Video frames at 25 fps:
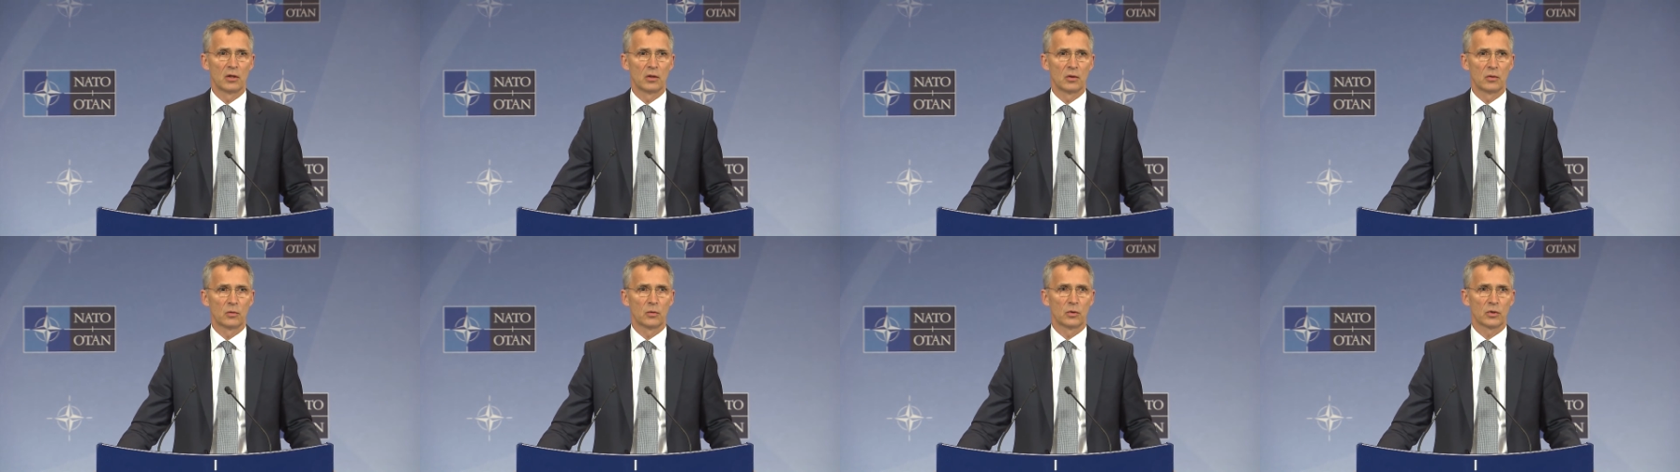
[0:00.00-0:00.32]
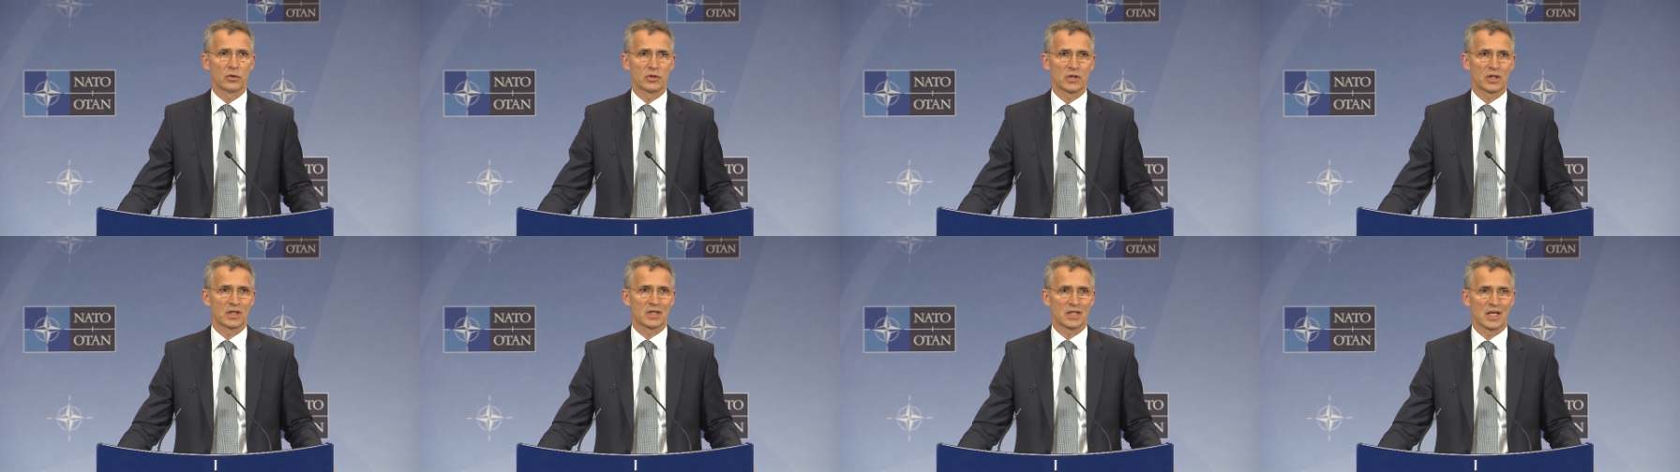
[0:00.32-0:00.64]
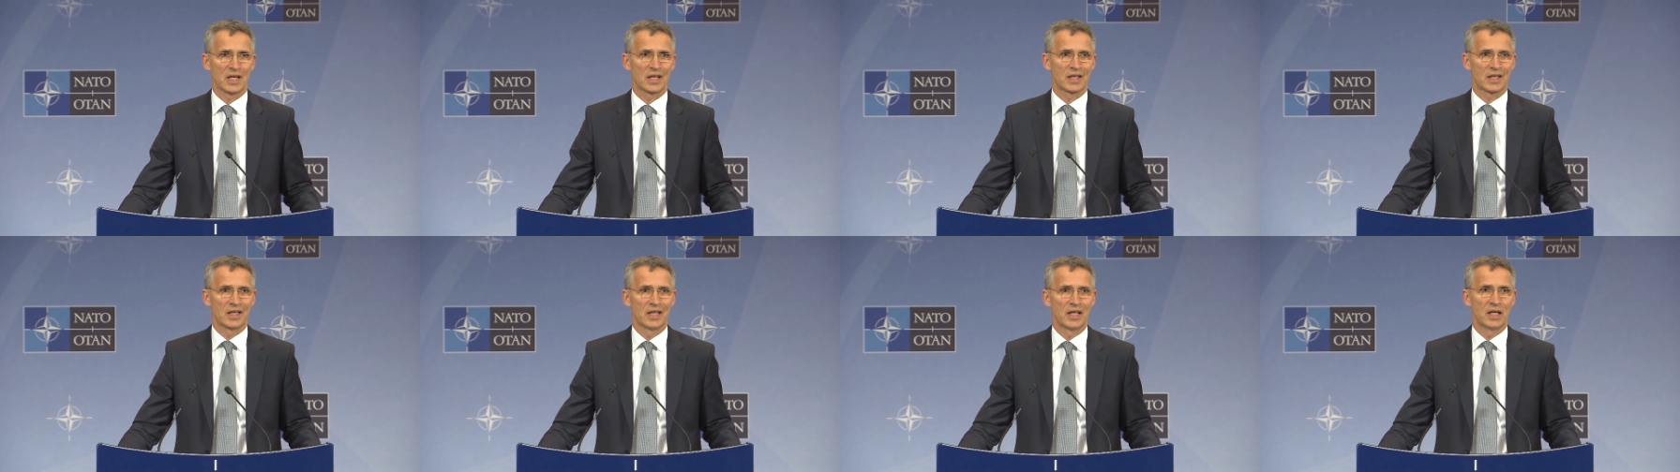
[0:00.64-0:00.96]
was
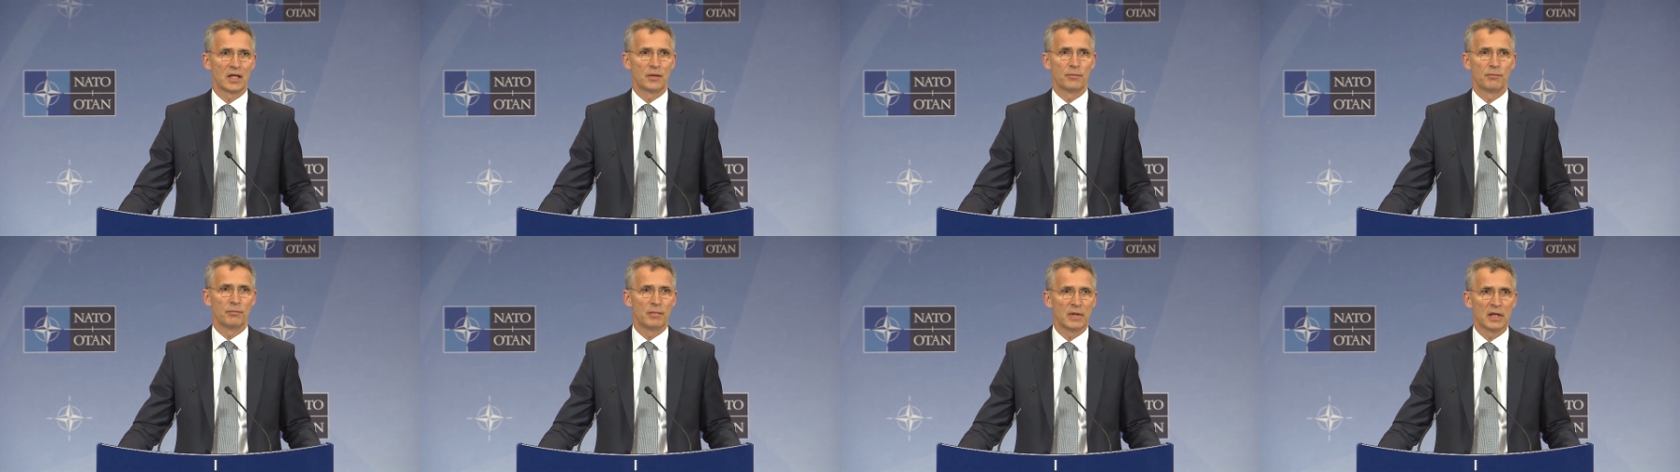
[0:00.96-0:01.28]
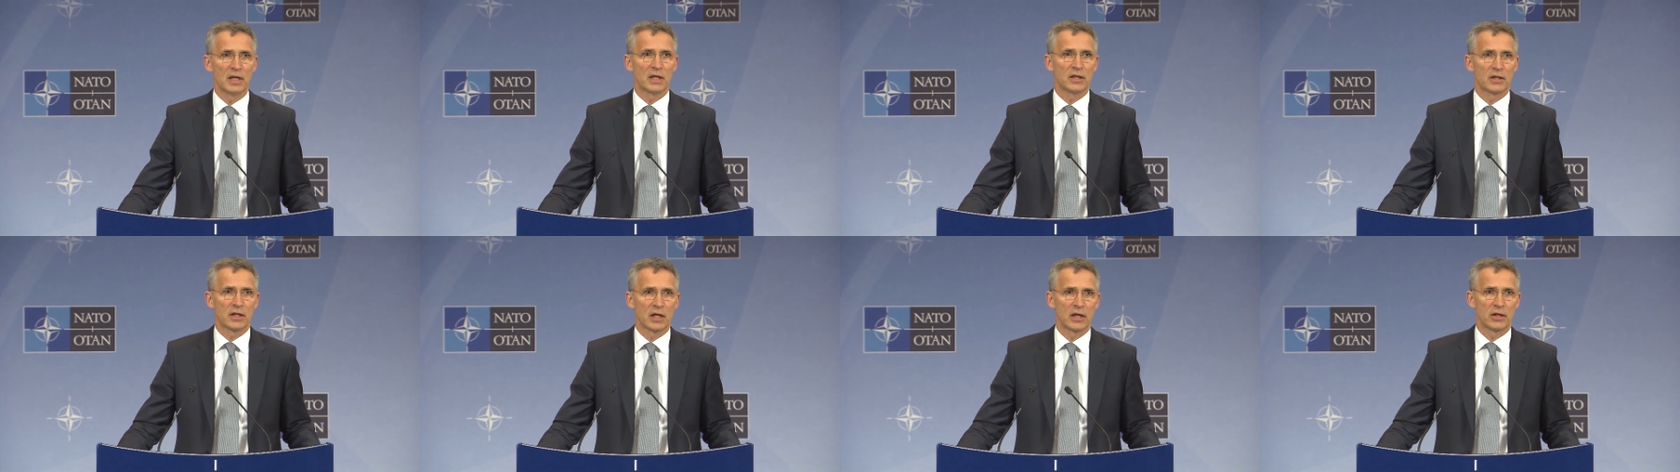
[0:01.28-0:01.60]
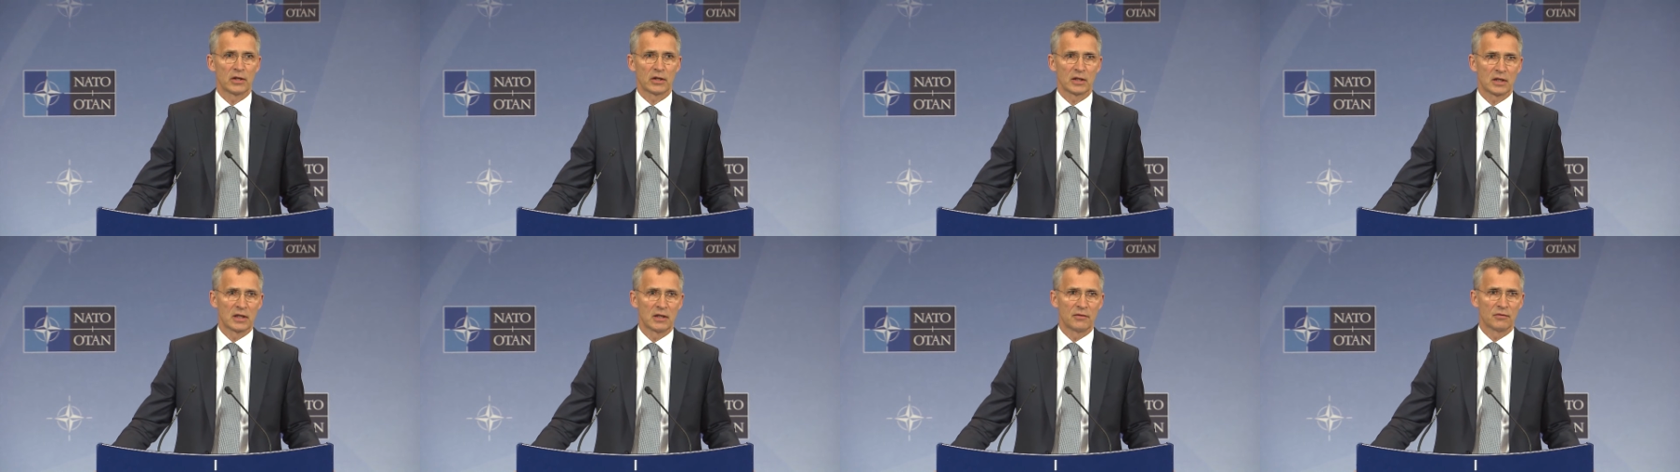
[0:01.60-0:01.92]
exactly
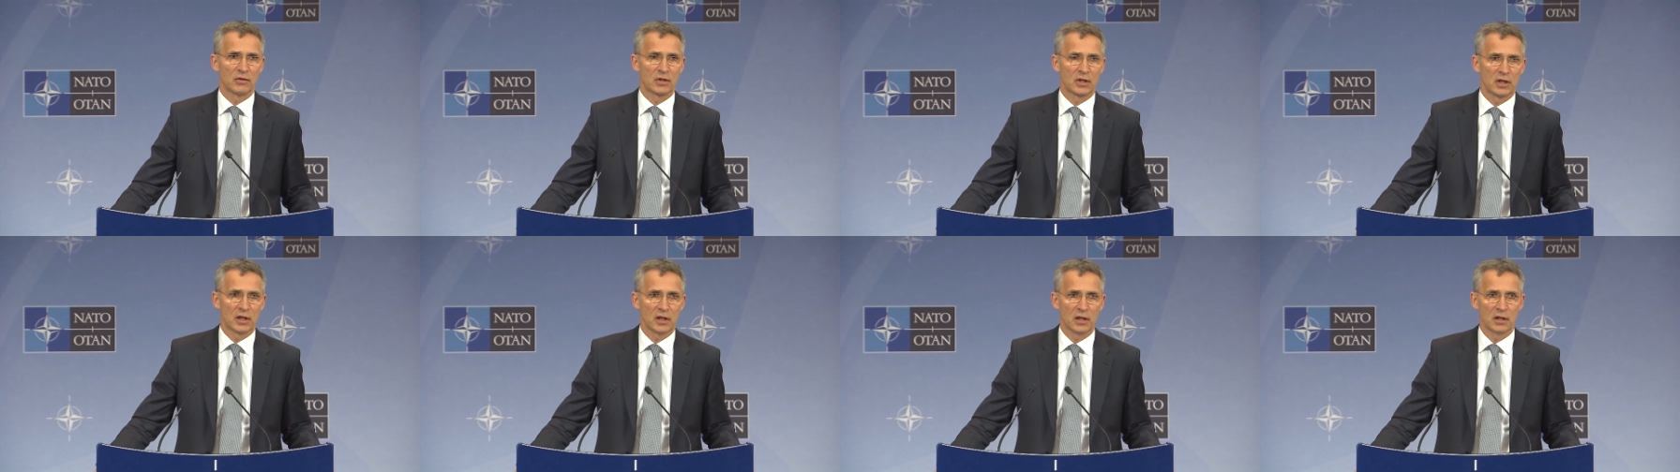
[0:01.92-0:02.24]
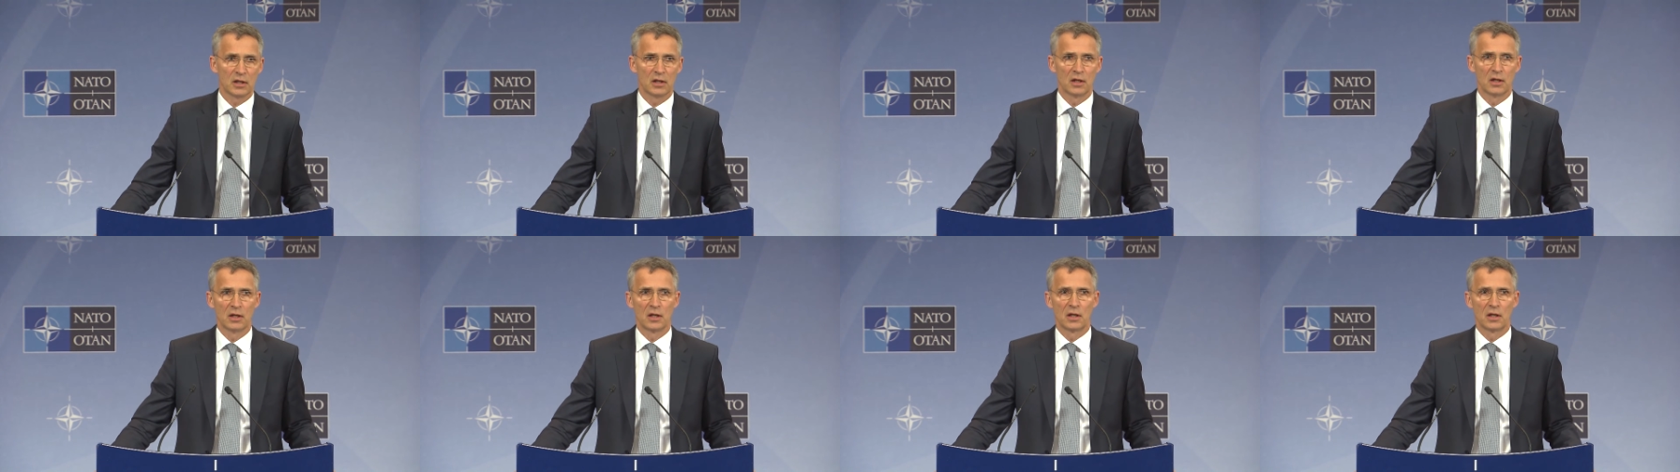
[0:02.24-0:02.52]
military activity,